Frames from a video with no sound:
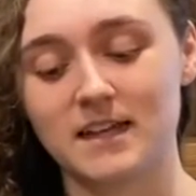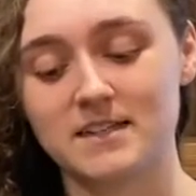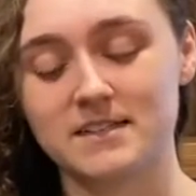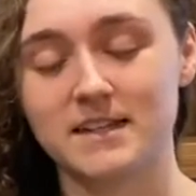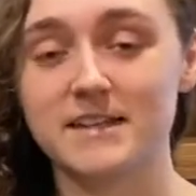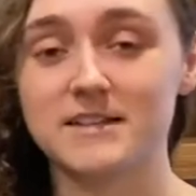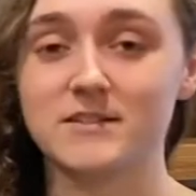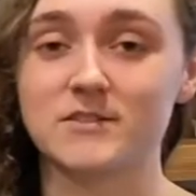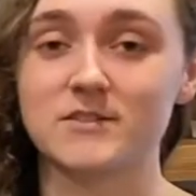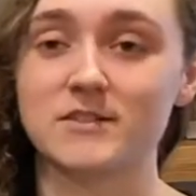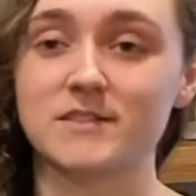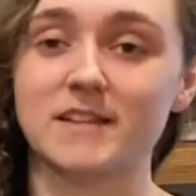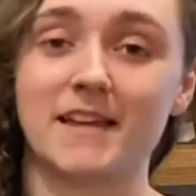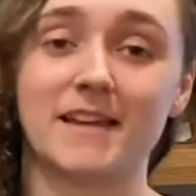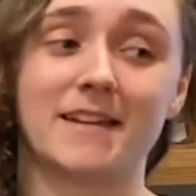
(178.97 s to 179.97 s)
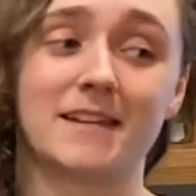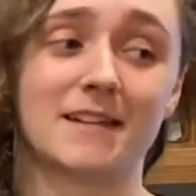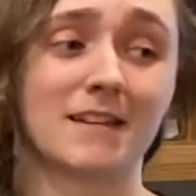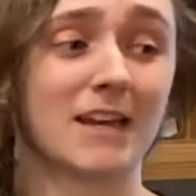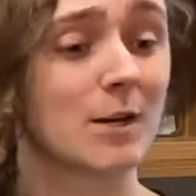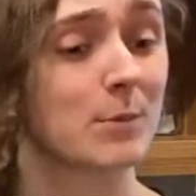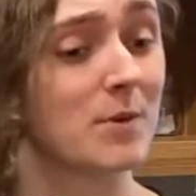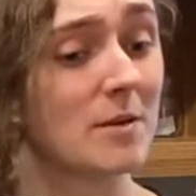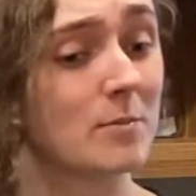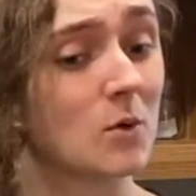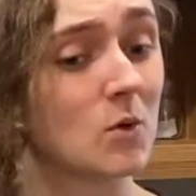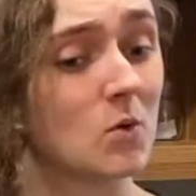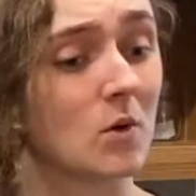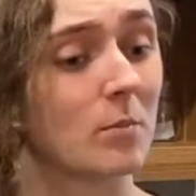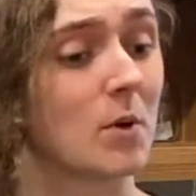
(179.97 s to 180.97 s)
slicers and a lot of
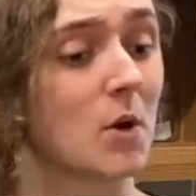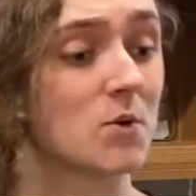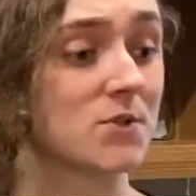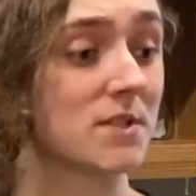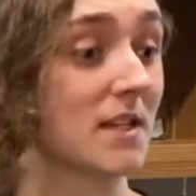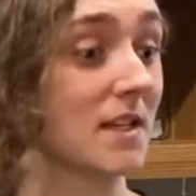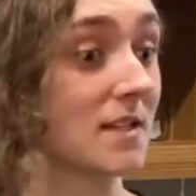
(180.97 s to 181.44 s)
people were posting